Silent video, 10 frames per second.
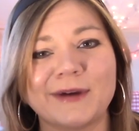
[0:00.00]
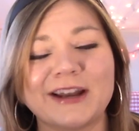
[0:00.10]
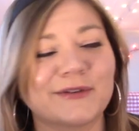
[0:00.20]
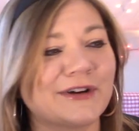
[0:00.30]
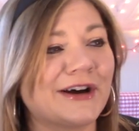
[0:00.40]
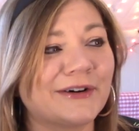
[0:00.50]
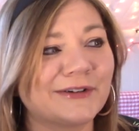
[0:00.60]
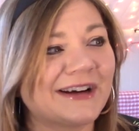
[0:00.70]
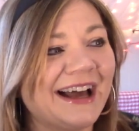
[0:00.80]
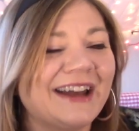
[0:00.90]
I don't
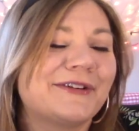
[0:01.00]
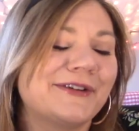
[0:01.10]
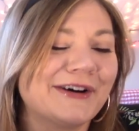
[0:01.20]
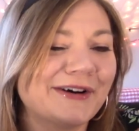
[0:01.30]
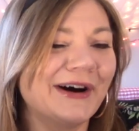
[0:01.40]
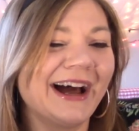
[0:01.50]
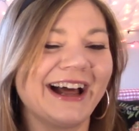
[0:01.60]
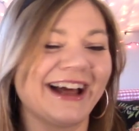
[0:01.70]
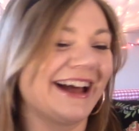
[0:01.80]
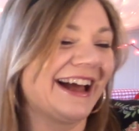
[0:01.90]
know.
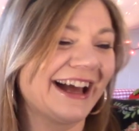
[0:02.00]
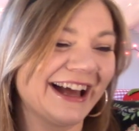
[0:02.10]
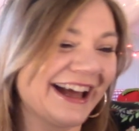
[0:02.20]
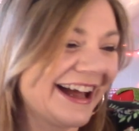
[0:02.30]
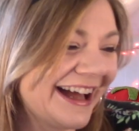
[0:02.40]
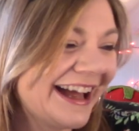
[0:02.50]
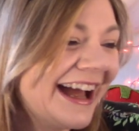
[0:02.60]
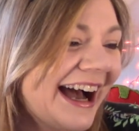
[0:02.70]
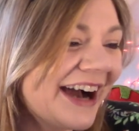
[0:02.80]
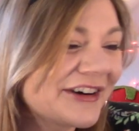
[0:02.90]
I
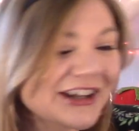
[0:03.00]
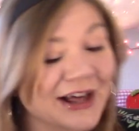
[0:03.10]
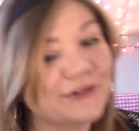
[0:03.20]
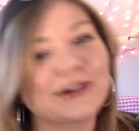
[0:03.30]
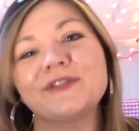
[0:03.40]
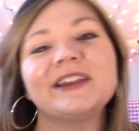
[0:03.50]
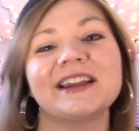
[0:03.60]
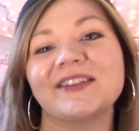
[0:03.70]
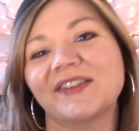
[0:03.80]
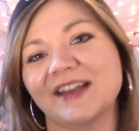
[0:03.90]
would love it if he
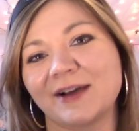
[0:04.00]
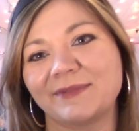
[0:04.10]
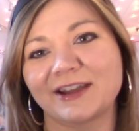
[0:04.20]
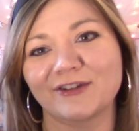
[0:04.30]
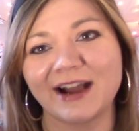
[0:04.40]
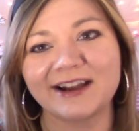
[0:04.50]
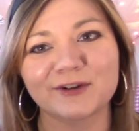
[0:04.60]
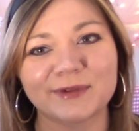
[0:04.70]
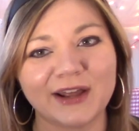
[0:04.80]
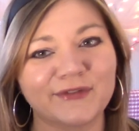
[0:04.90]
didn't stop being a rider,
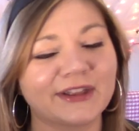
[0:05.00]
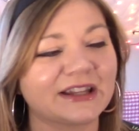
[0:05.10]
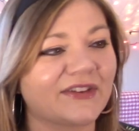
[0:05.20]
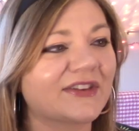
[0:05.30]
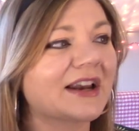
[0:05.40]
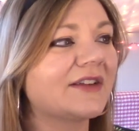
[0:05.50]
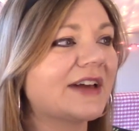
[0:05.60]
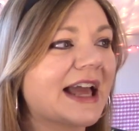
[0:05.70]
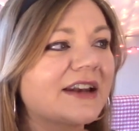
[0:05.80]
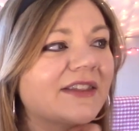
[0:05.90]
but I feel like this is kind of,
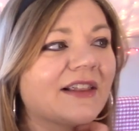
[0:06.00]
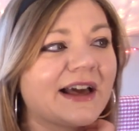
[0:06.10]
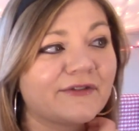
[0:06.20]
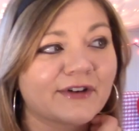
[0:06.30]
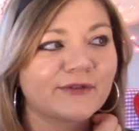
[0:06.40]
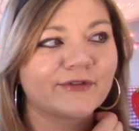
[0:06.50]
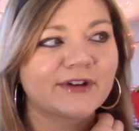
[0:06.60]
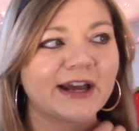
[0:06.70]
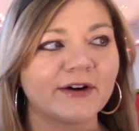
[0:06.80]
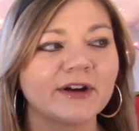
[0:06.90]
like, end of the line for him for
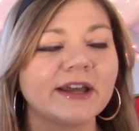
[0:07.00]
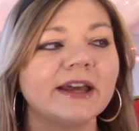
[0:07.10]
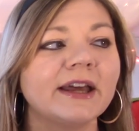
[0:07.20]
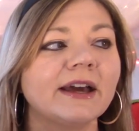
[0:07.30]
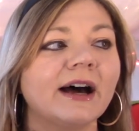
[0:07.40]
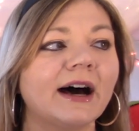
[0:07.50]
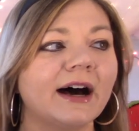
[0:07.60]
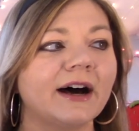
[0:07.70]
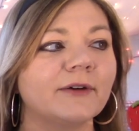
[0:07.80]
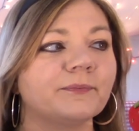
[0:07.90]
now.
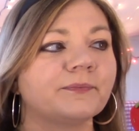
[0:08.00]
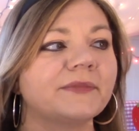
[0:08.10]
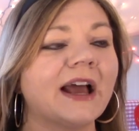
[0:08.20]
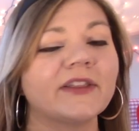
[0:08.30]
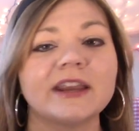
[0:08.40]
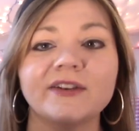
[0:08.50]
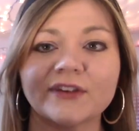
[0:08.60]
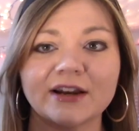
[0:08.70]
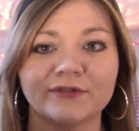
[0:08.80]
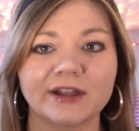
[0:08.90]
Now that he's
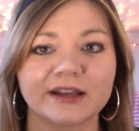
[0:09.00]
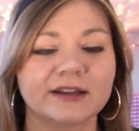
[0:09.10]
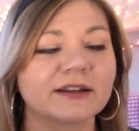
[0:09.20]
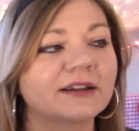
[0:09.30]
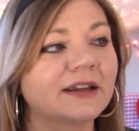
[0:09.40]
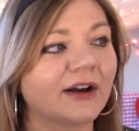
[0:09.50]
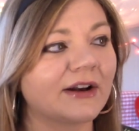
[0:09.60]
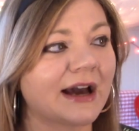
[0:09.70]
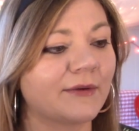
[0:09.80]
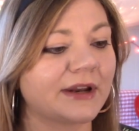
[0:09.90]
kind of, like, carried
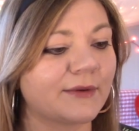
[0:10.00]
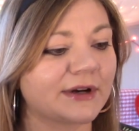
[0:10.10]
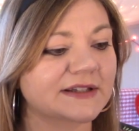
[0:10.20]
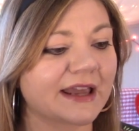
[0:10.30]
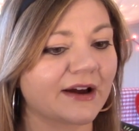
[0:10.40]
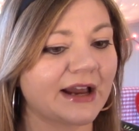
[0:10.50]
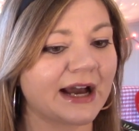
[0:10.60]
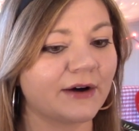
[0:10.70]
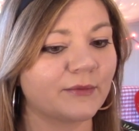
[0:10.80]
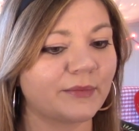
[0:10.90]
out what he wanted to carry
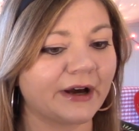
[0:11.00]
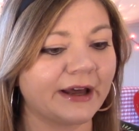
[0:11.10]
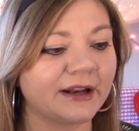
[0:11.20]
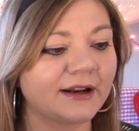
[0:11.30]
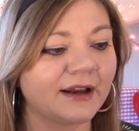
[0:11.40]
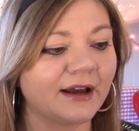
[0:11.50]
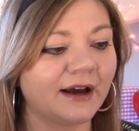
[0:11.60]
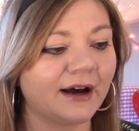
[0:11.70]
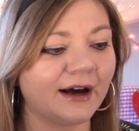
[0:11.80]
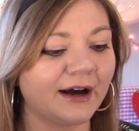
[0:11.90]
out, but,
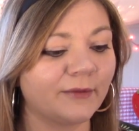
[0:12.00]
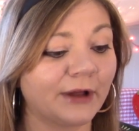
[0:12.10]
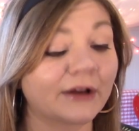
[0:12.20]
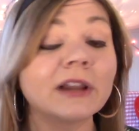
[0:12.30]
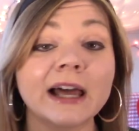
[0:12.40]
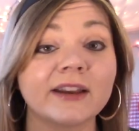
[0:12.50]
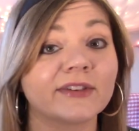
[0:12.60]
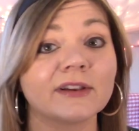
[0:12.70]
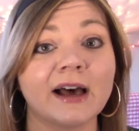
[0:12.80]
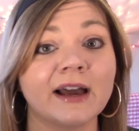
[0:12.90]
I'm glad
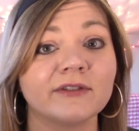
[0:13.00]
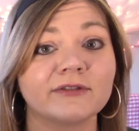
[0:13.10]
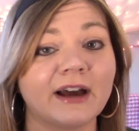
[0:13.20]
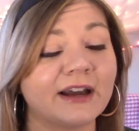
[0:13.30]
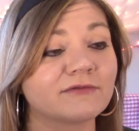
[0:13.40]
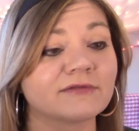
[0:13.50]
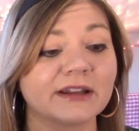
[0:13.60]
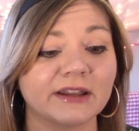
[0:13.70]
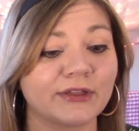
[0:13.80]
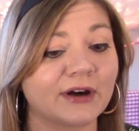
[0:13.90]
he's alive. I
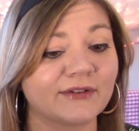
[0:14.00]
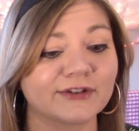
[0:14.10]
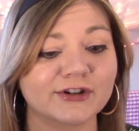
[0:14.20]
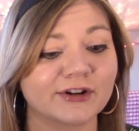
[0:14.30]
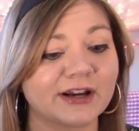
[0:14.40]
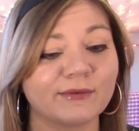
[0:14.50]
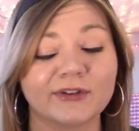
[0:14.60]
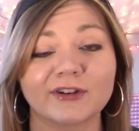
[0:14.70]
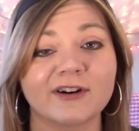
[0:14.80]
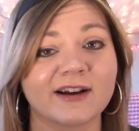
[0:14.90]
really thought for sure he
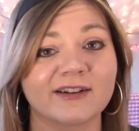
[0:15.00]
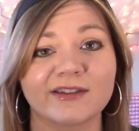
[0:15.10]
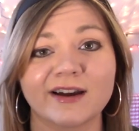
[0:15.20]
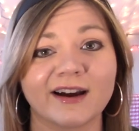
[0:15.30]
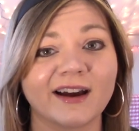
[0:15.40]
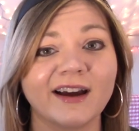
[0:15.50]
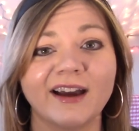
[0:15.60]
was a goner there.